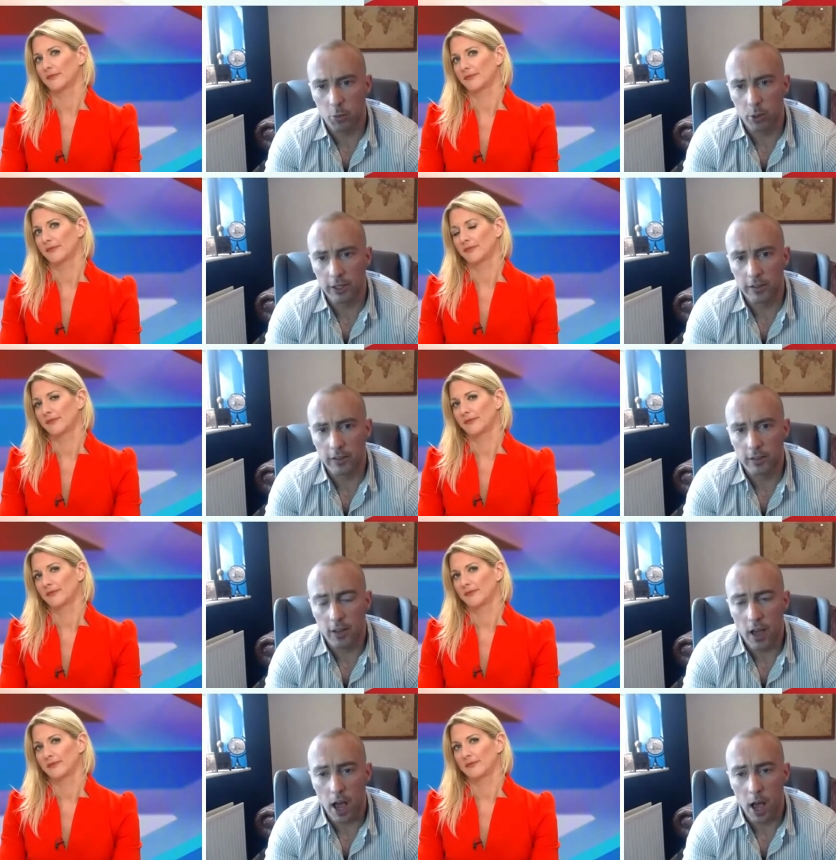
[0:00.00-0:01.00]
Speaker 1: complete
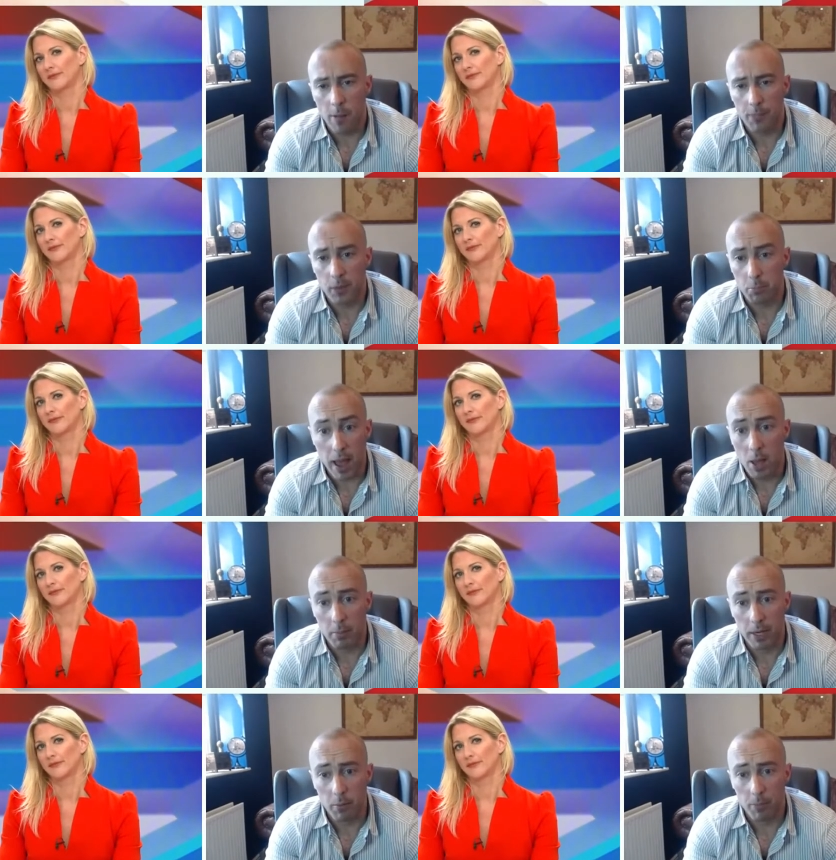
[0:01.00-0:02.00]
um, the
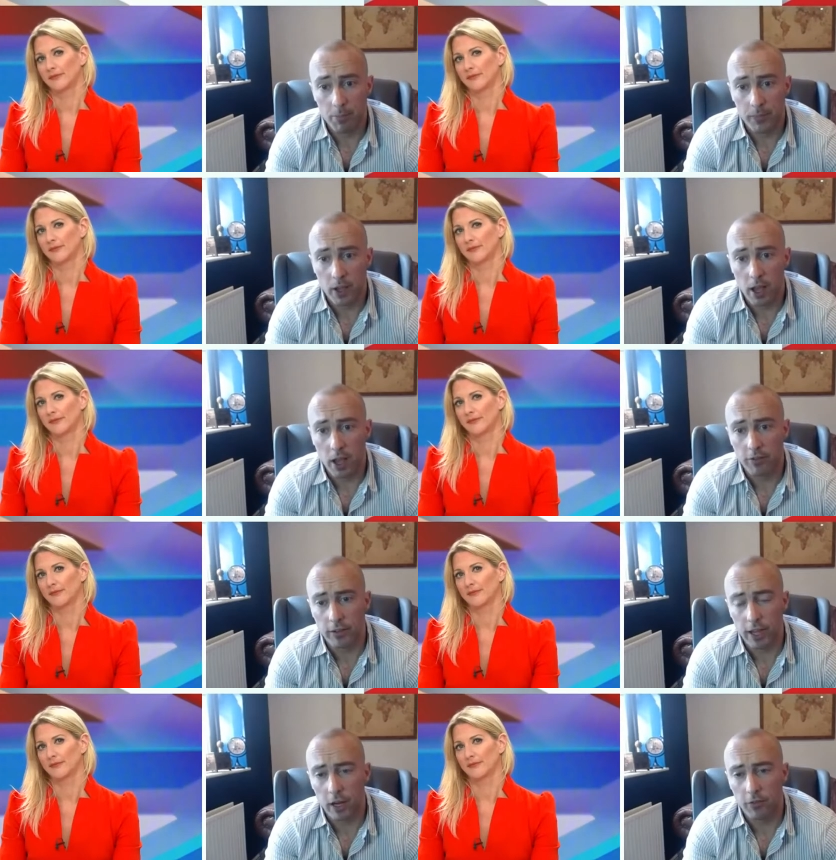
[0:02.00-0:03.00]
bare minimum
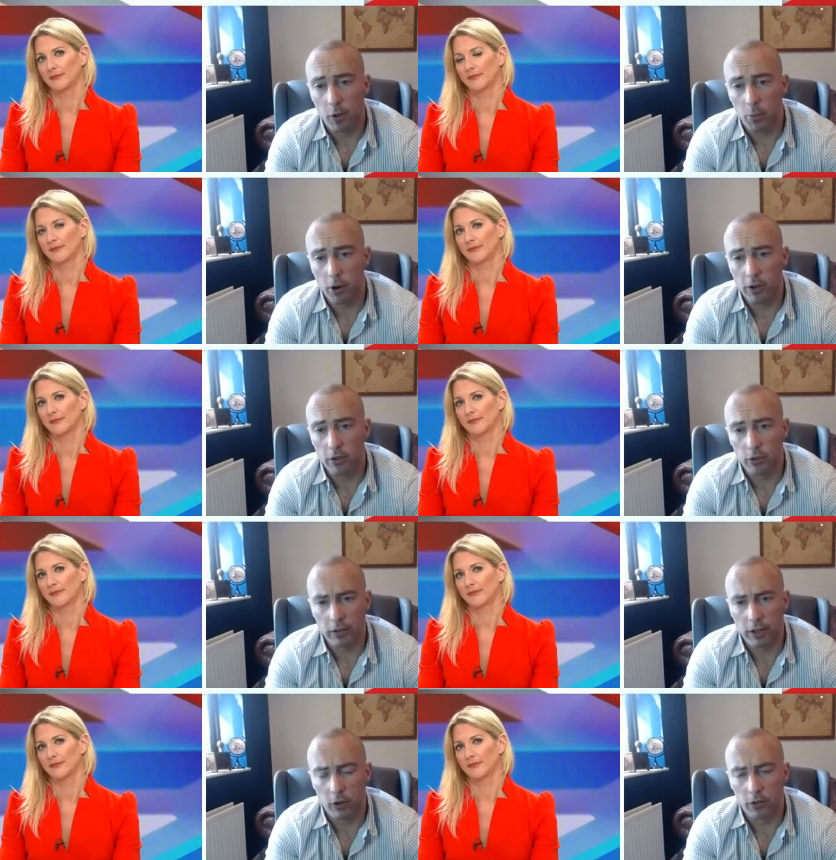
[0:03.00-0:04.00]
for the airlift operation is
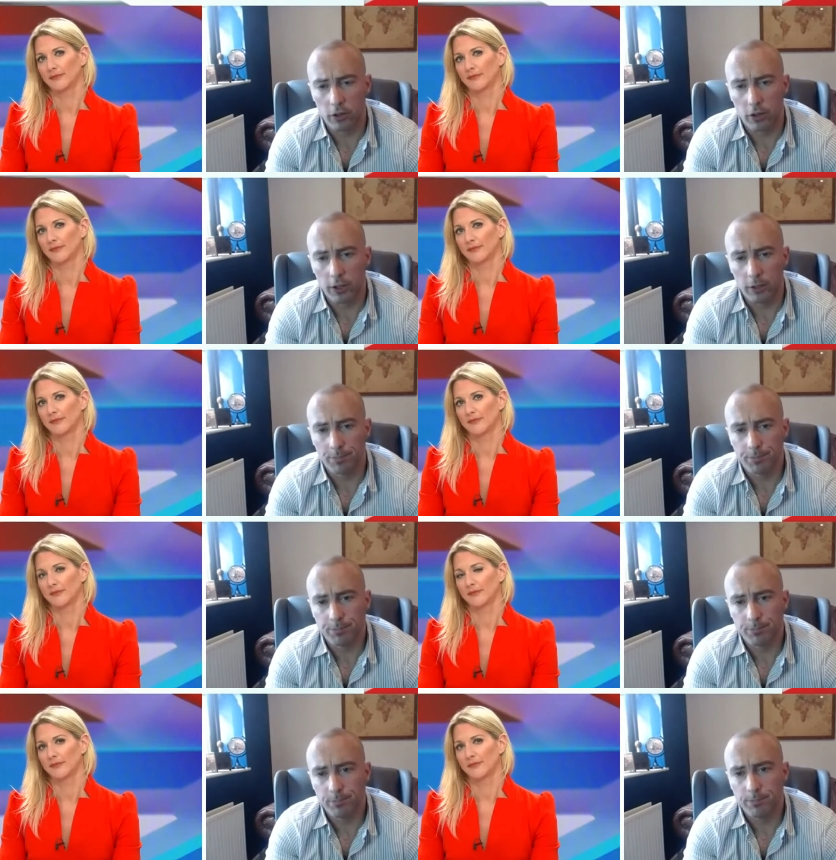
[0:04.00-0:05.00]
really concerning
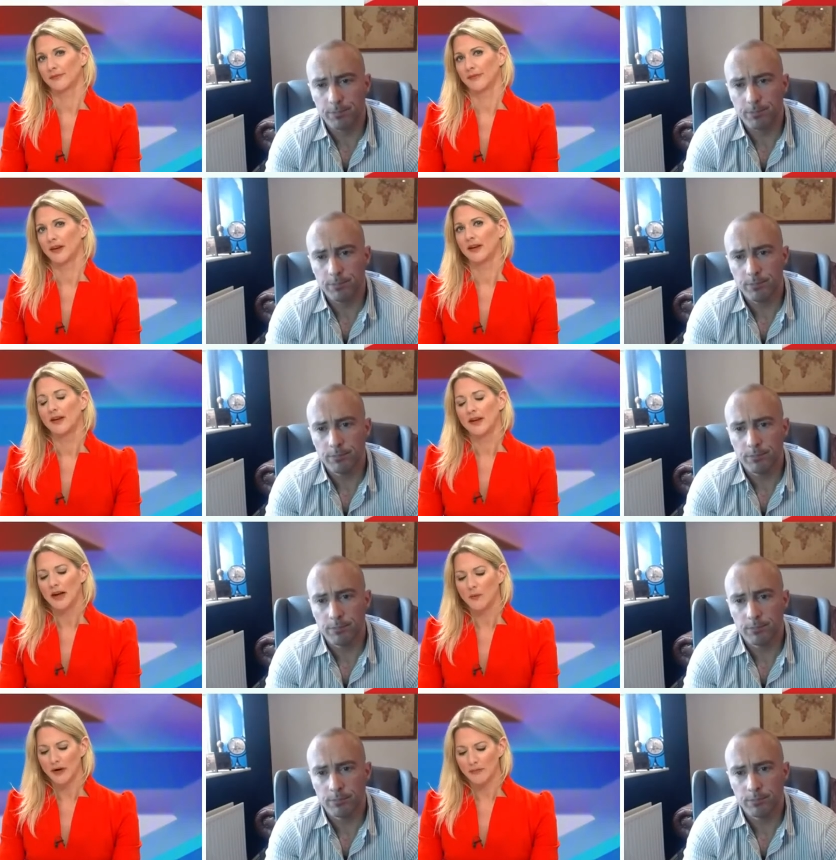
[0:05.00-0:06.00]

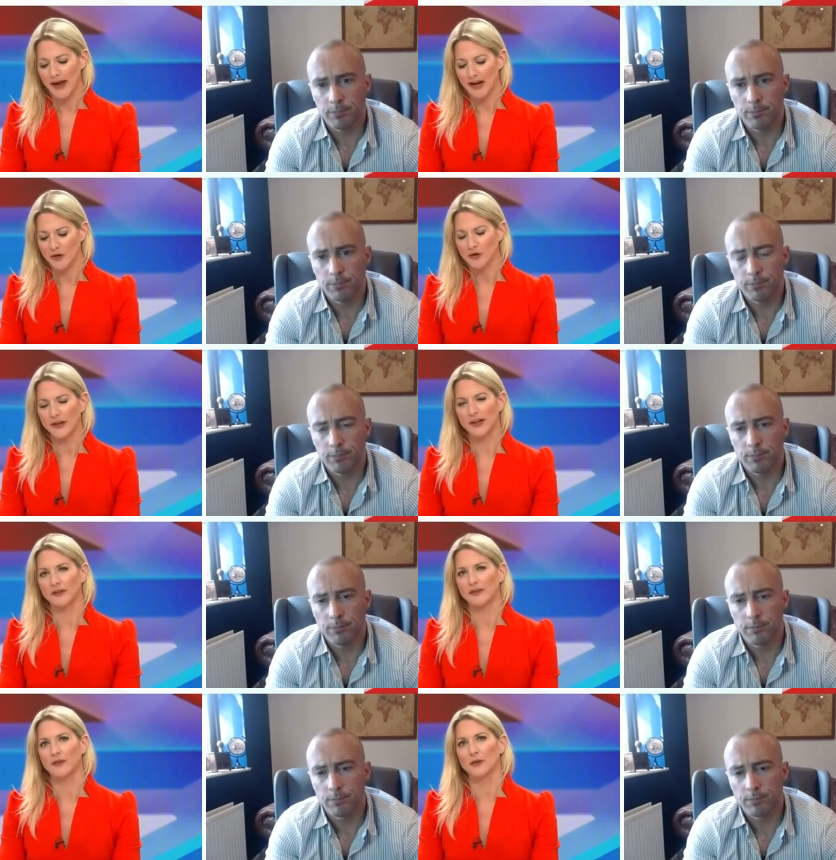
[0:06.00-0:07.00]
Speaker 2: about calling on
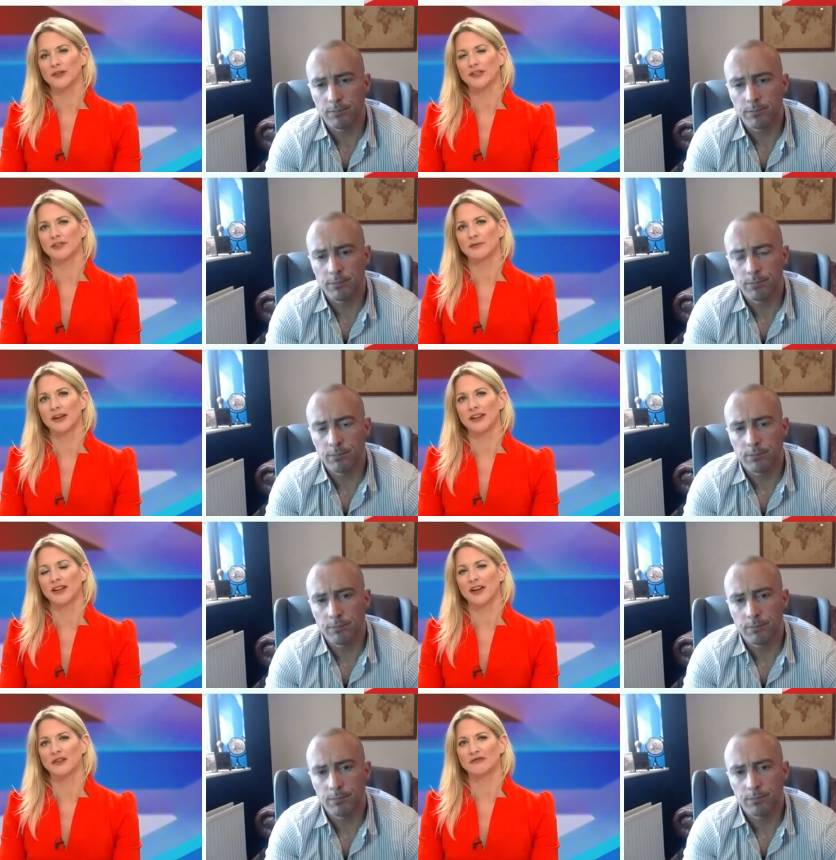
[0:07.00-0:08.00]
forces from other
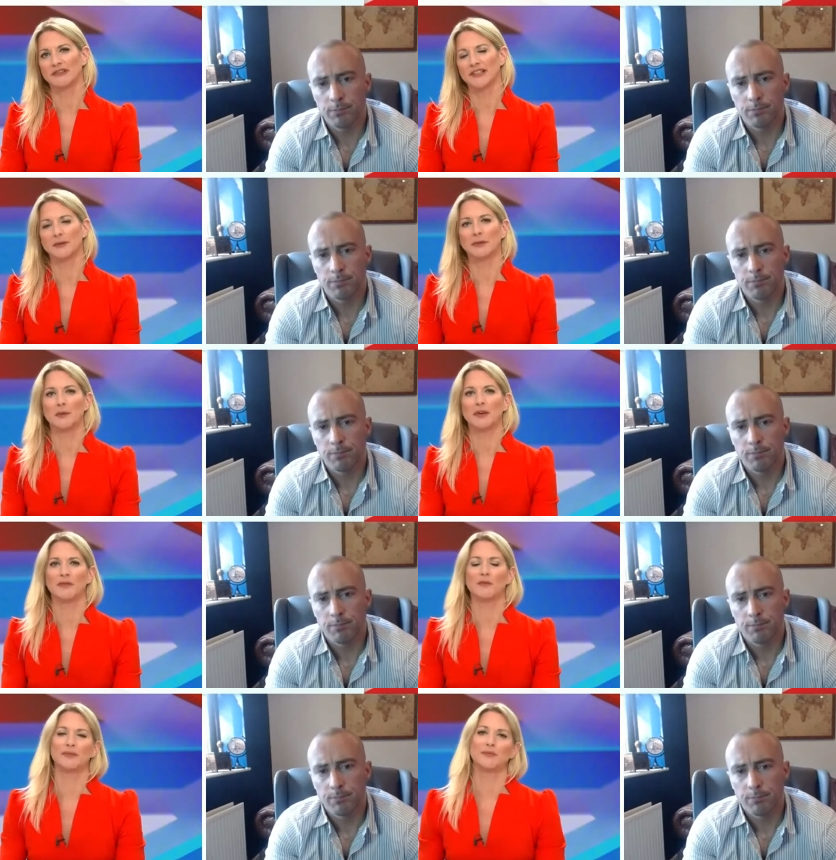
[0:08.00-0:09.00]
countries? I mean, we've
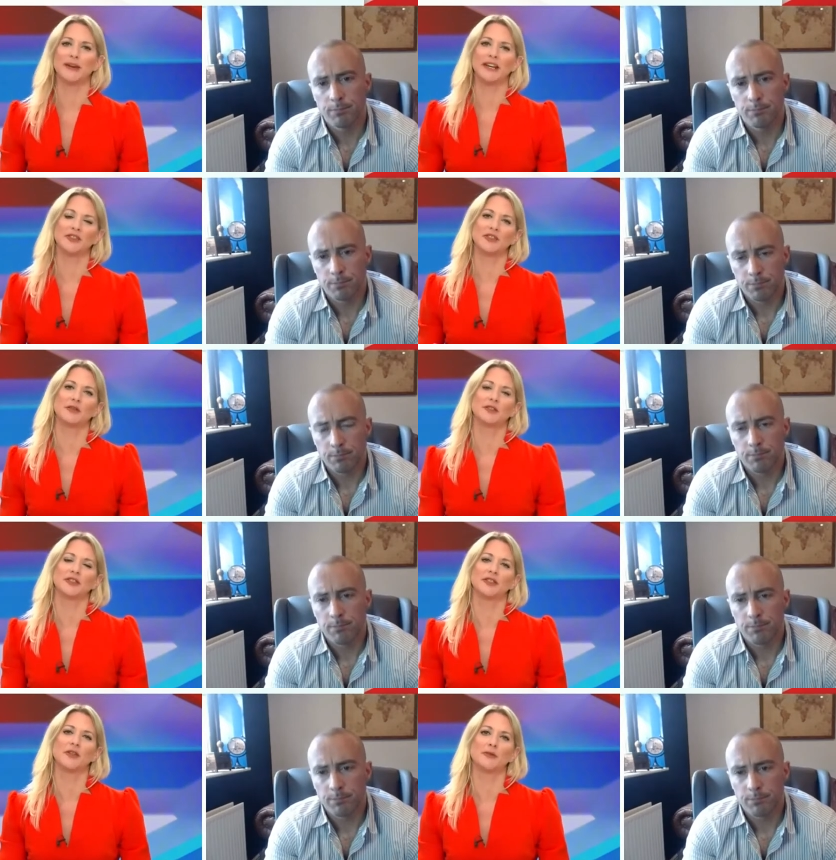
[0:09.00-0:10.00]
been shoulder to
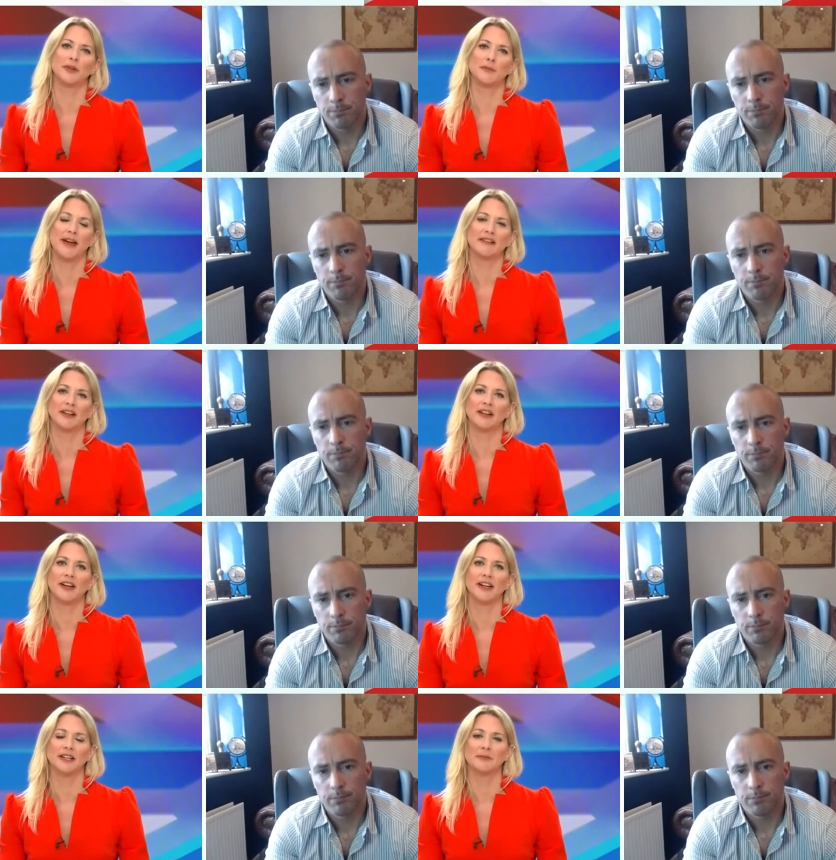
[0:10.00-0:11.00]
shoulder with America
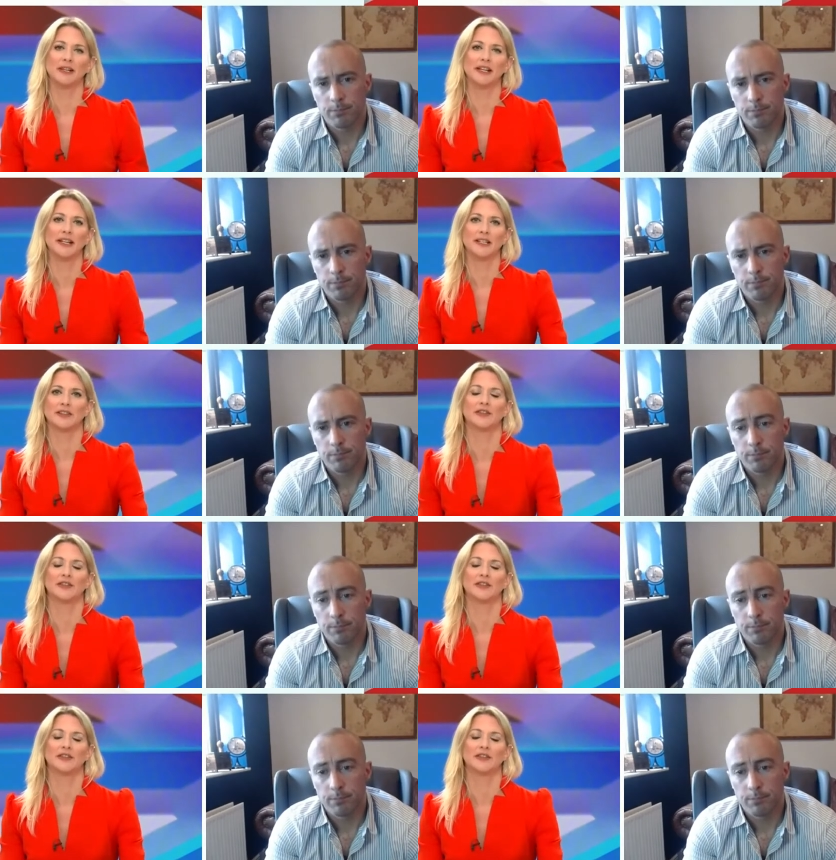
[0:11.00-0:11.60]
in the Middle East for